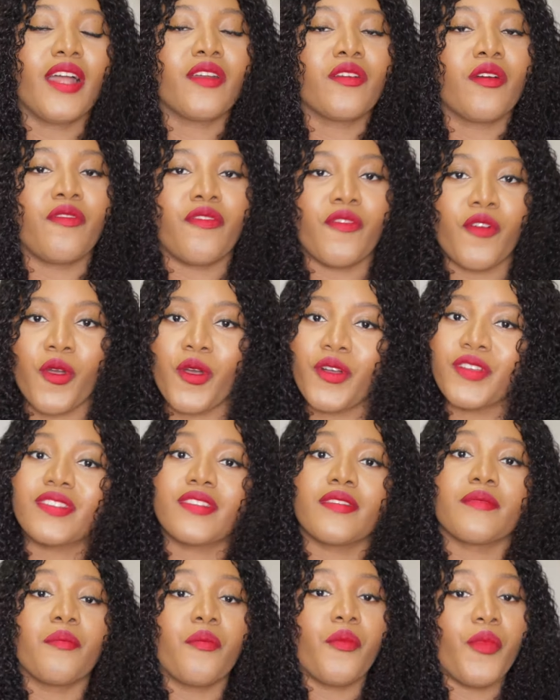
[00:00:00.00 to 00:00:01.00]
and of course
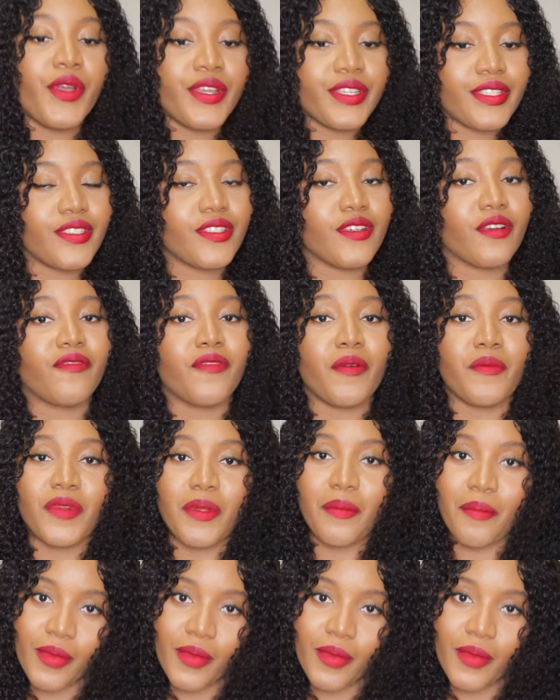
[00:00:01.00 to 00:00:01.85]
the moisture from the